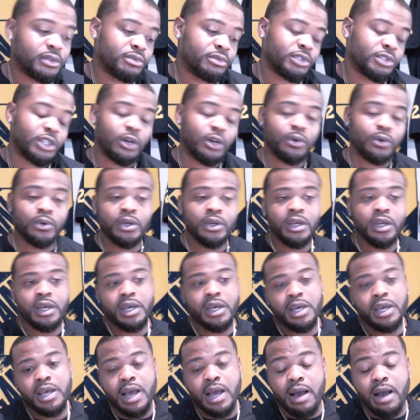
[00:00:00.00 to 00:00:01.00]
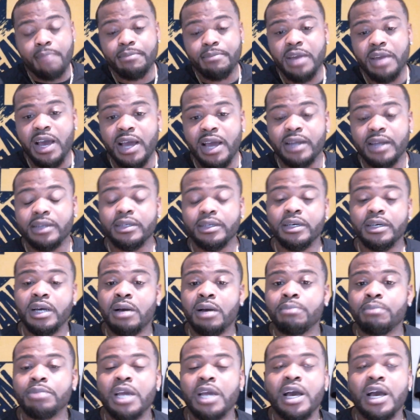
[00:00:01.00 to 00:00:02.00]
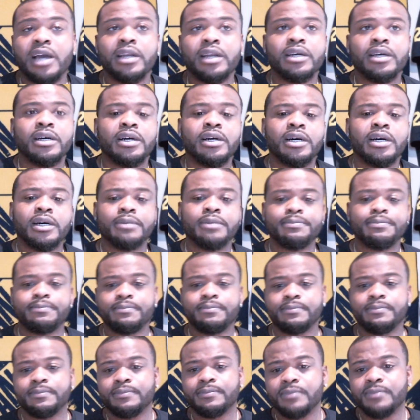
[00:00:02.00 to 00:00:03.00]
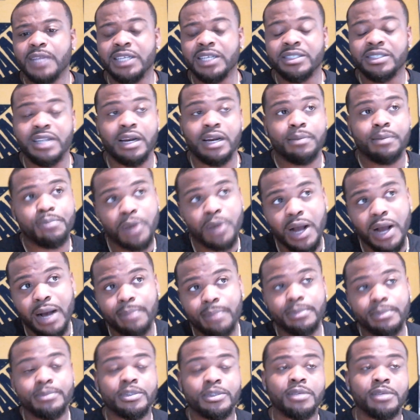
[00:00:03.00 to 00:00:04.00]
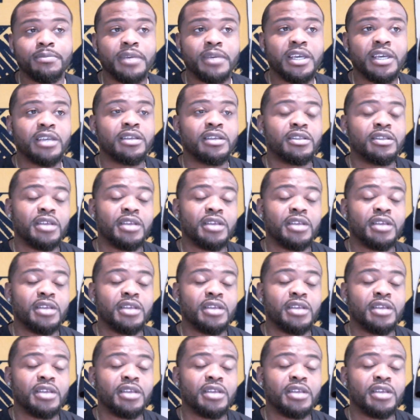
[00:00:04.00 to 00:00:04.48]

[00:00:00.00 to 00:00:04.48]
So, that's not a problem to me.